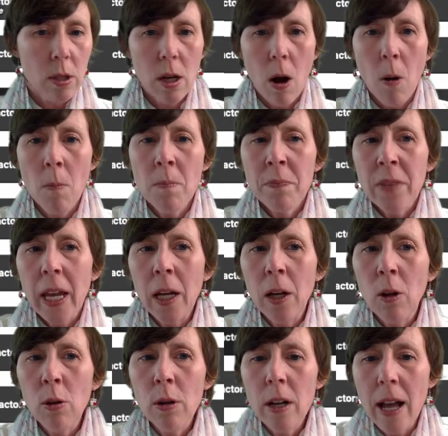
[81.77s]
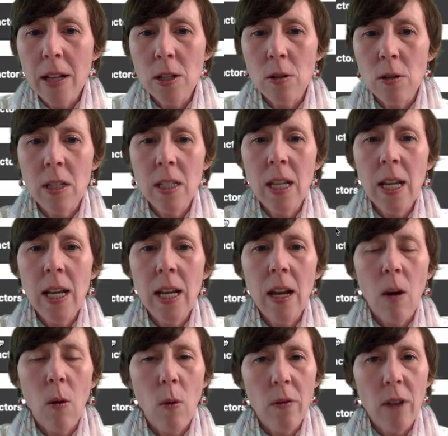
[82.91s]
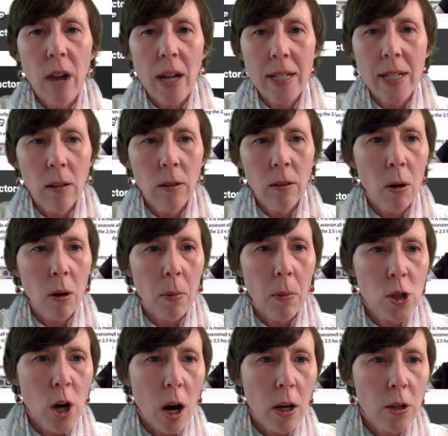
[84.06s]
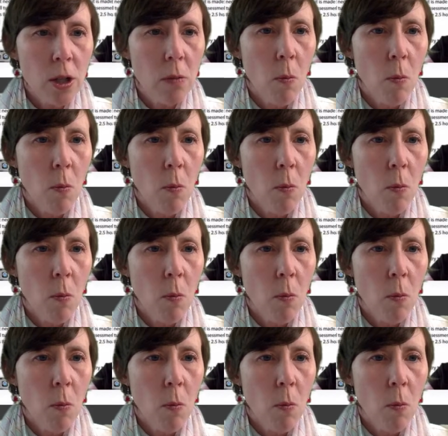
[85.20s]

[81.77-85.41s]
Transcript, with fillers: So included, as you can see, we've got downloadable charts.